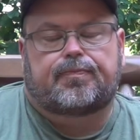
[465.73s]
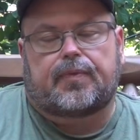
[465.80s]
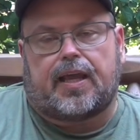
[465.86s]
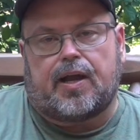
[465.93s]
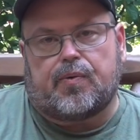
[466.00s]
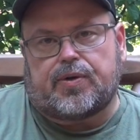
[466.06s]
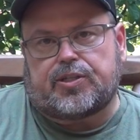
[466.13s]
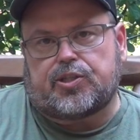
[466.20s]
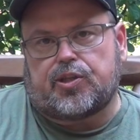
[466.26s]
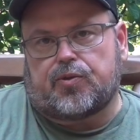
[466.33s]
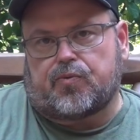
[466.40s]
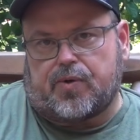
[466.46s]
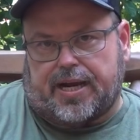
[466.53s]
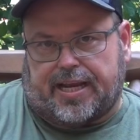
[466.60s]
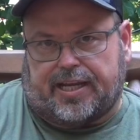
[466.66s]
I went to the
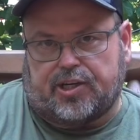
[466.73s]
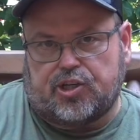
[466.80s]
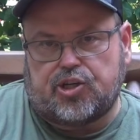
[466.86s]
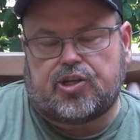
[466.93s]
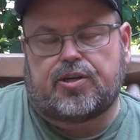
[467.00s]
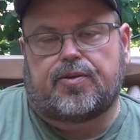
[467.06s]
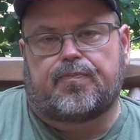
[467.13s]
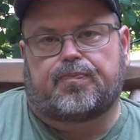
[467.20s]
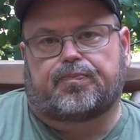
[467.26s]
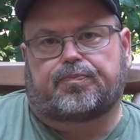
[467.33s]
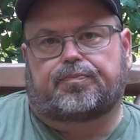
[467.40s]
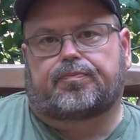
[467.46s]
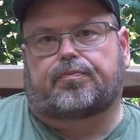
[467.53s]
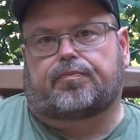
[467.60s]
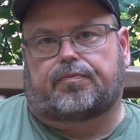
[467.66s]
range
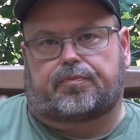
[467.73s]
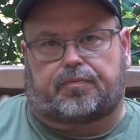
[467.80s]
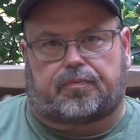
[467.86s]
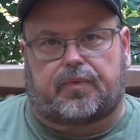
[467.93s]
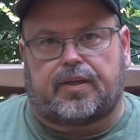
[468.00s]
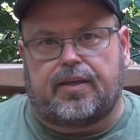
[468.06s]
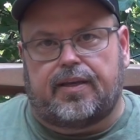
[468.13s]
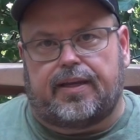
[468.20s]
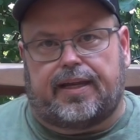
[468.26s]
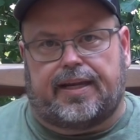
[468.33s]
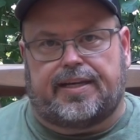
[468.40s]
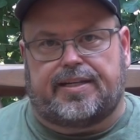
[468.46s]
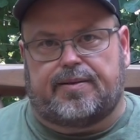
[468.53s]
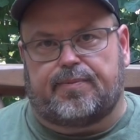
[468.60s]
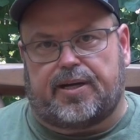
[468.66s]

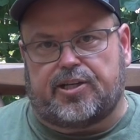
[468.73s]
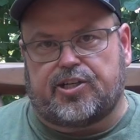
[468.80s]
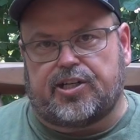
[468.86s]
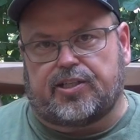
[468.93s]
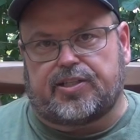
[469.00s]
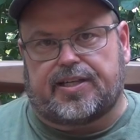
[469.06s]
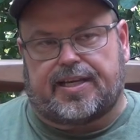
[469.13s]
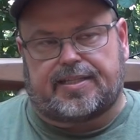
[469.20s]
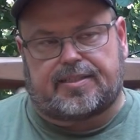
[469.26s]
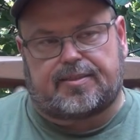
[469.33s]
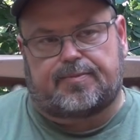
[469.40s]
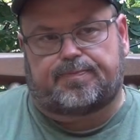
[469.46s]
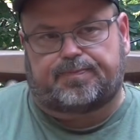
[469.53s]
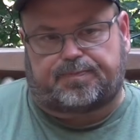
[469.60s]
and did my gel test.